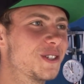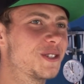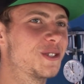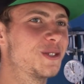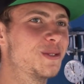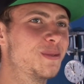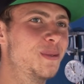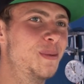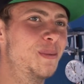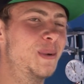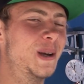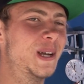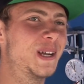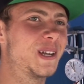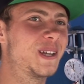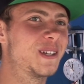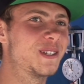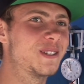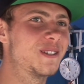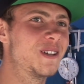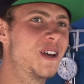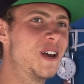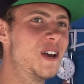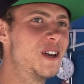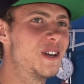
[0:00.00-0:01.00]
a superbike
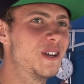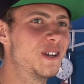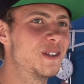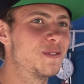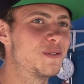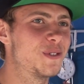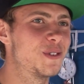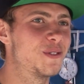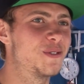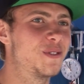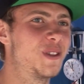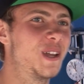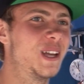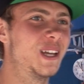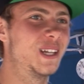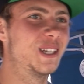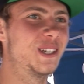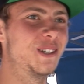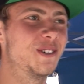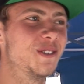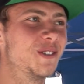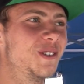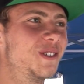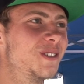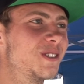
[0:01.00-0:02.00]
at
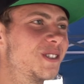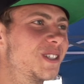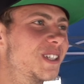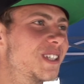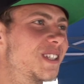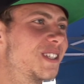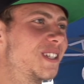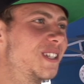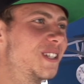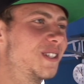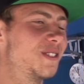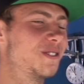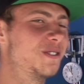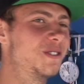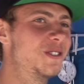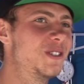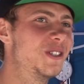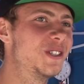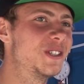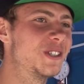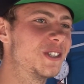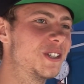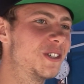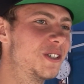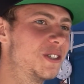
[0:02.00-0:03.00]
15-year-old,
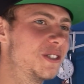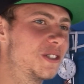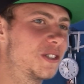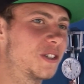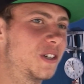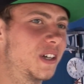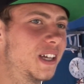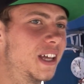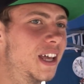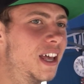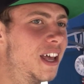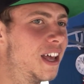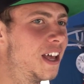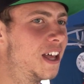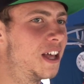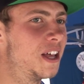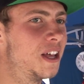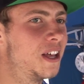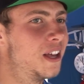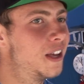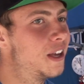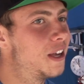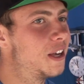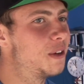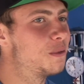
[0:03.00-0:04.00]
16-year-old, you know. So
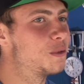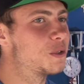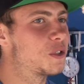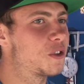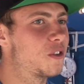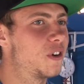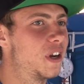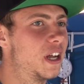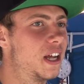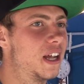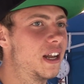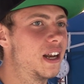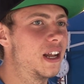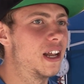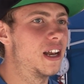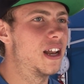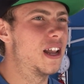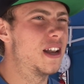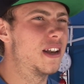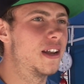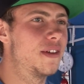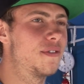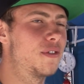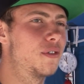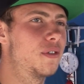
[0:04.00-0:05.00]
it was great, and I
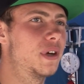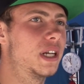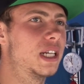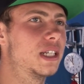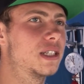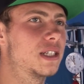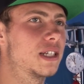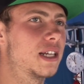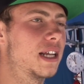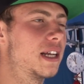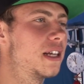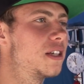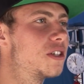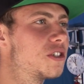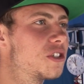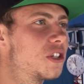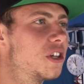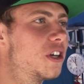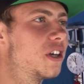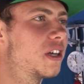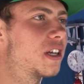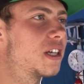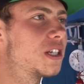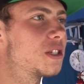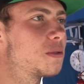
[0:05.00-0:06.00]
never really did any
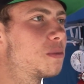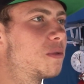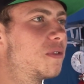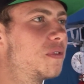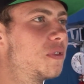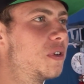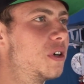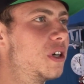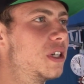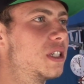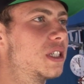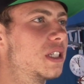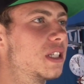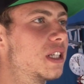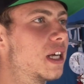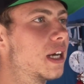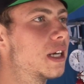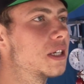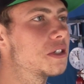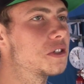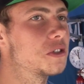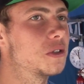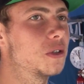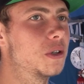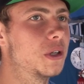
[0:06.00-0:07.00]
circuits before I did
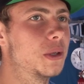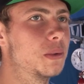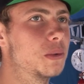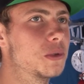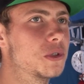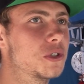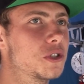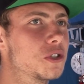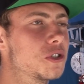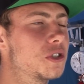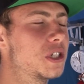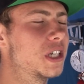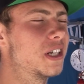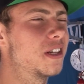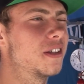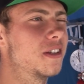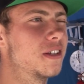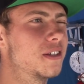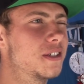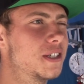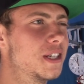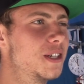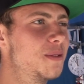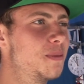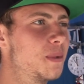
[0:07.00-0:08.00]
that. So it was just in at the
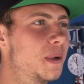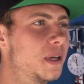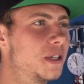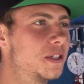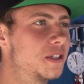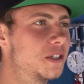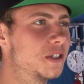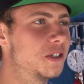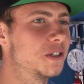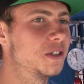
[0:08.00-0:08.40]
deep end, you